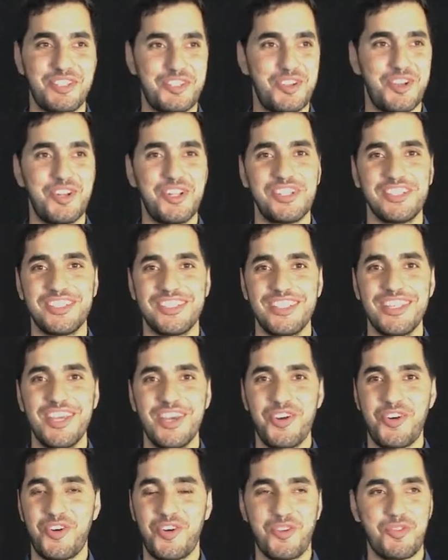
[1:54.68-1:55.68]
the salt
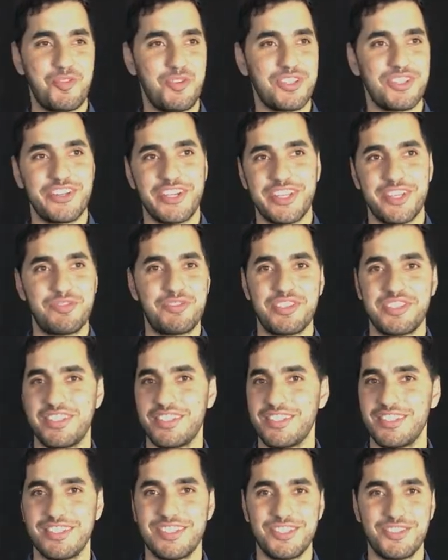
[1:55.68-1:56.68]
or wondering if this
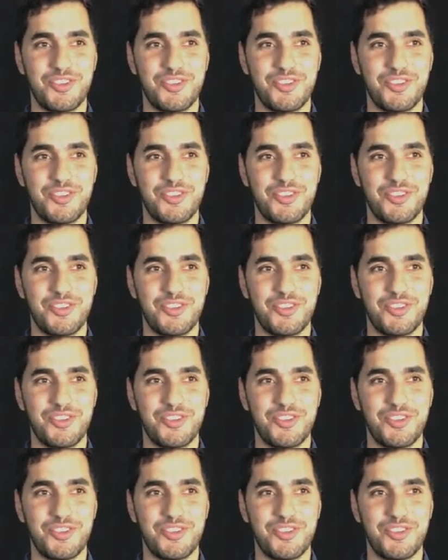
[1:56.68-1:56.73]
is